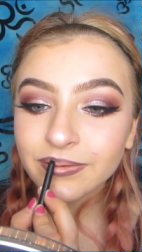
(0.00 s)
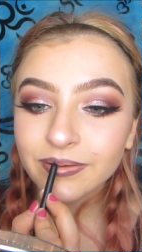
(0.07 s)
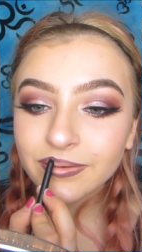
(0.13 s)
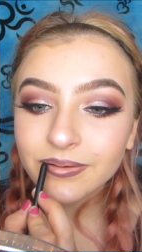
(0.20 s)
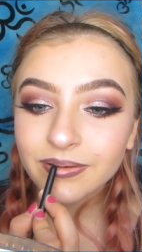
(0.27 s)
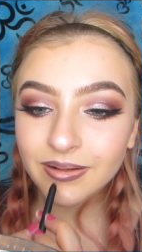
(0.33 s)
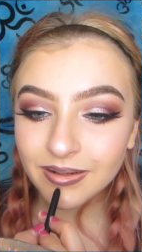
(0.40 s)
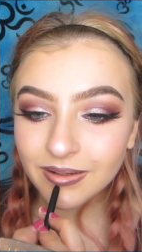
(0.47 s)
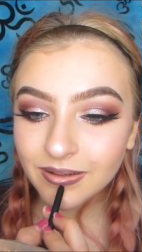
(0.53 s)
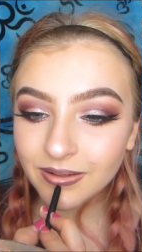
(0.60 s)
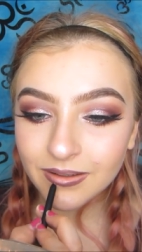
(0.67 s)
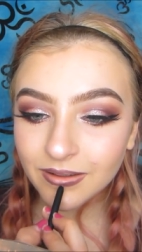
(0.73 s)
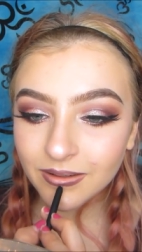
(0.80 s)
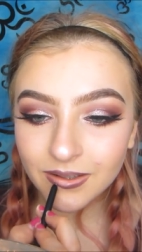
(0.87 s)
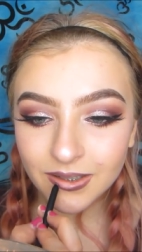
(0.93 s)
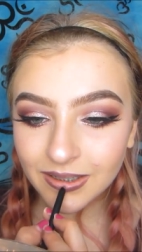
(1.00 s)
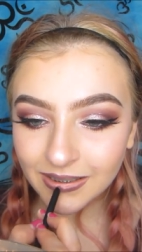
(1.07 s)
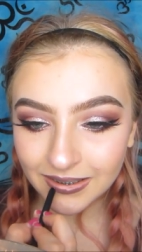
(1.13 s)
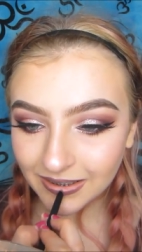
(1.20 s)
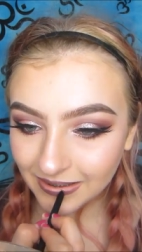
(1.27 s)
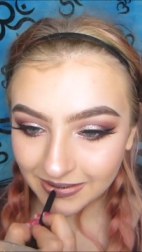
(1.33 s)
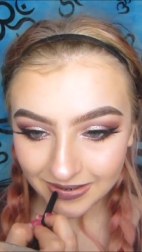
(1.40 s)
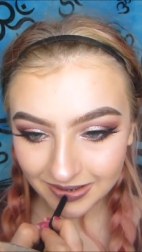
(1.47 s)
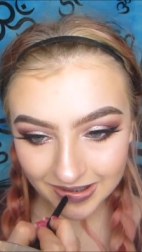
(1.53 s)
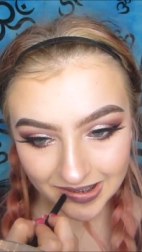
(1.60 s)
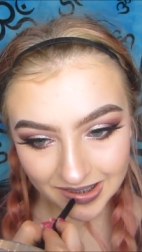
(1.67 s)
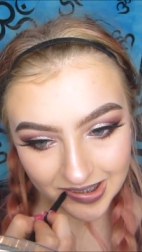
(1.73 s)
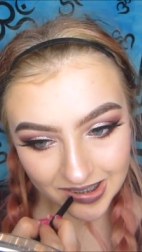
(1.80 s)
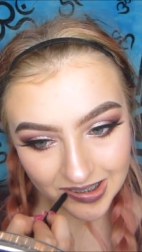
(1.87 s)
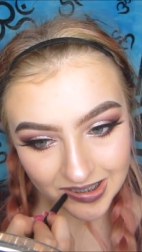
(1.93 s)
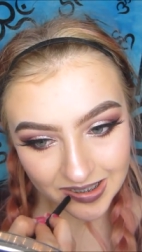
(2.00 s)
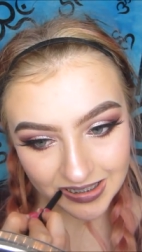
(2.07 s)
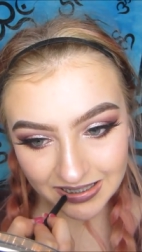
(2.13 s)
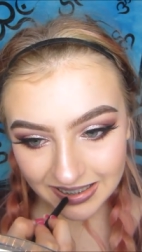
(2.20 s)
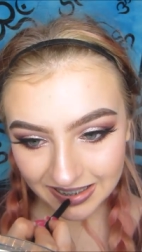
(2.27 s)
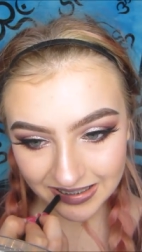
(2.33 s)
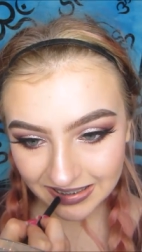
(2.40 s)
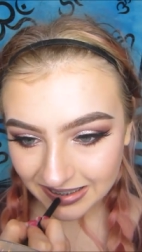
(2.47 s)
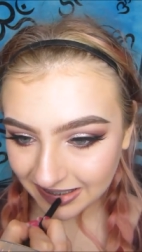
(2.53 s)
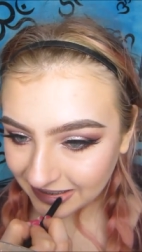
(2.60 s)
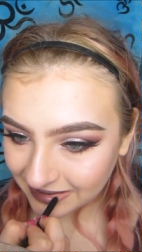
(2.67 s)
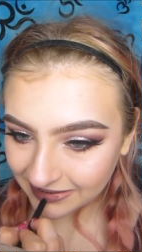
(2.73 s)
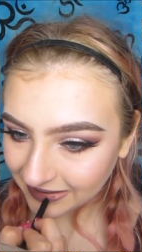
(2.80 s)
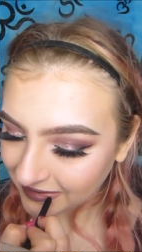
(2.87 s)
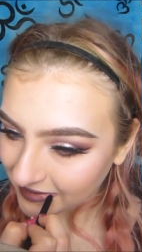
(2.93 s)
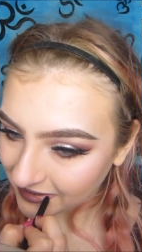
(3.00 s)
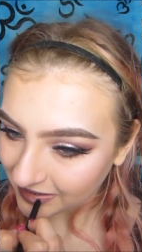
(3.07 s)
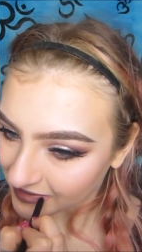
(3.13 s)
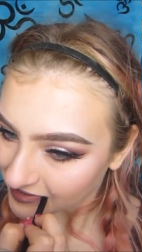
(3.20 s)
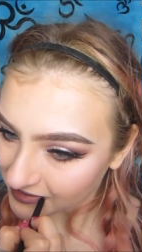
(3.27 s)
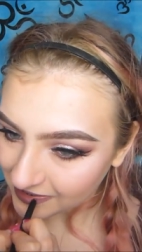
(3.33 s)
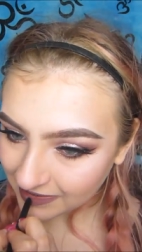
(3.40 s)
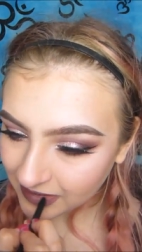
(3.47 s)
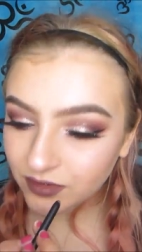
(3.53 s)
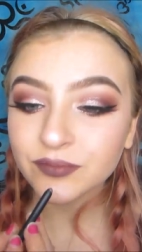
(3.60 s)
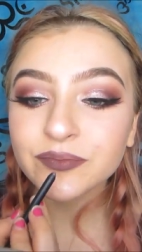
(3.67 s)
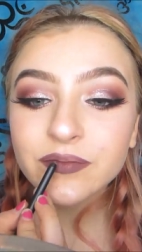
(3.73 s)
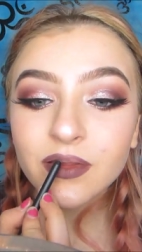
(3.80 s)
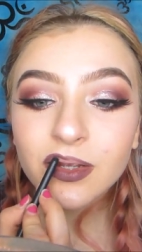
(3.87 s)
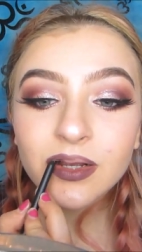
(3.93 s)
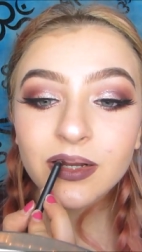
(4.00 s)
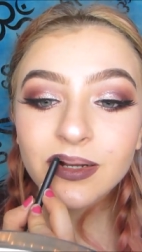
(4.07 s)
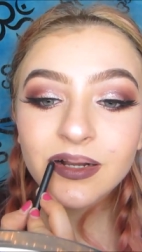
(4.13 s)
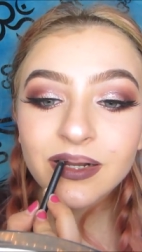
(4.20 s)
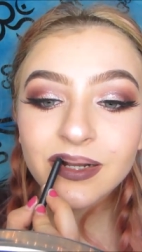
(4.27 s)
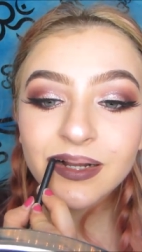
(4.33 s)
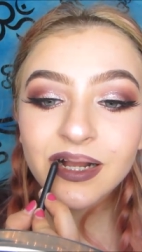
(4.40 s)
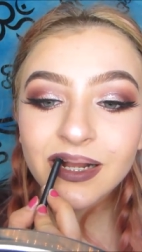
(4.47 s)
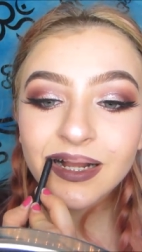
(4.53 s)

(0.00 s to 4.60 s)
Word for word: real, real soon um, it's coming and here it is. Um, so